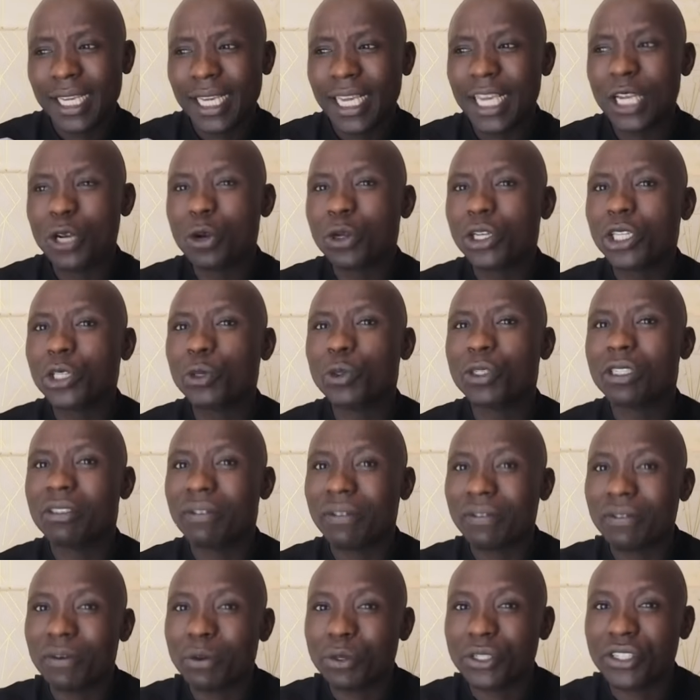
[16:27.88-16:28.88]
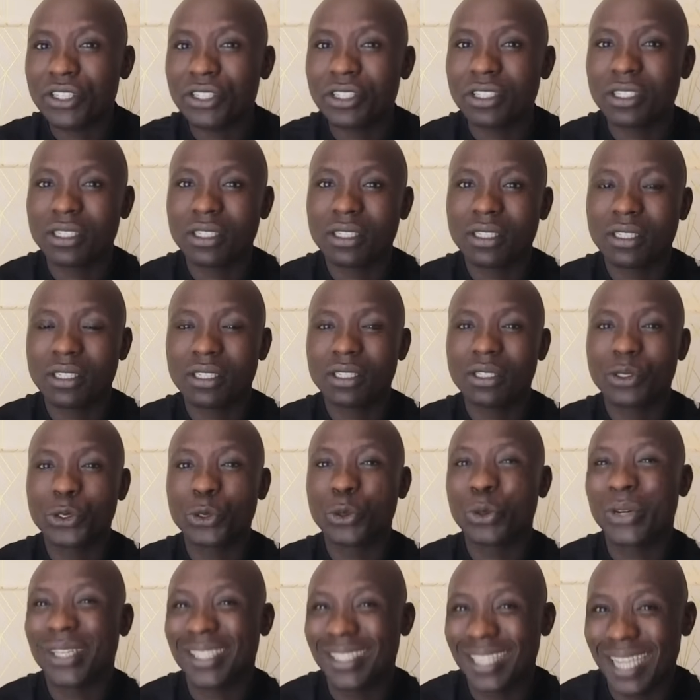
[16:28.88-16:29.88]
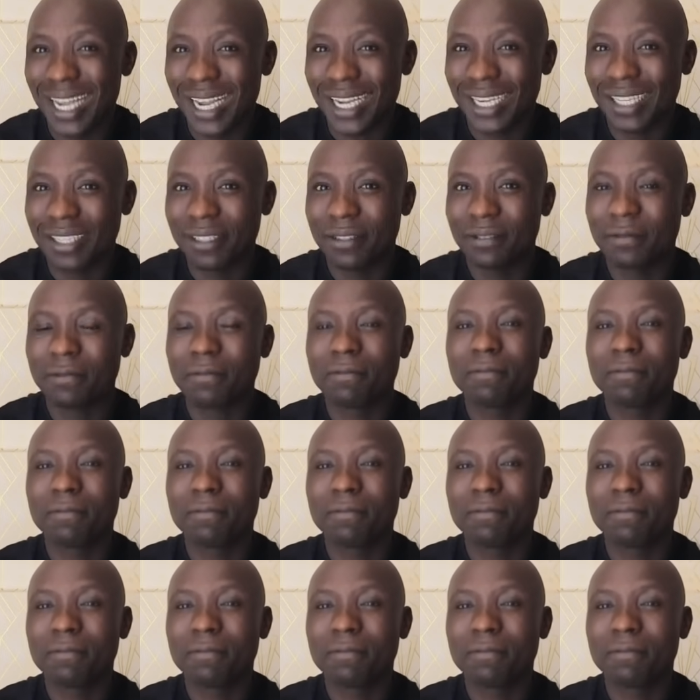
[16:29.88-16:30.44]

Kinoti was forced to resign,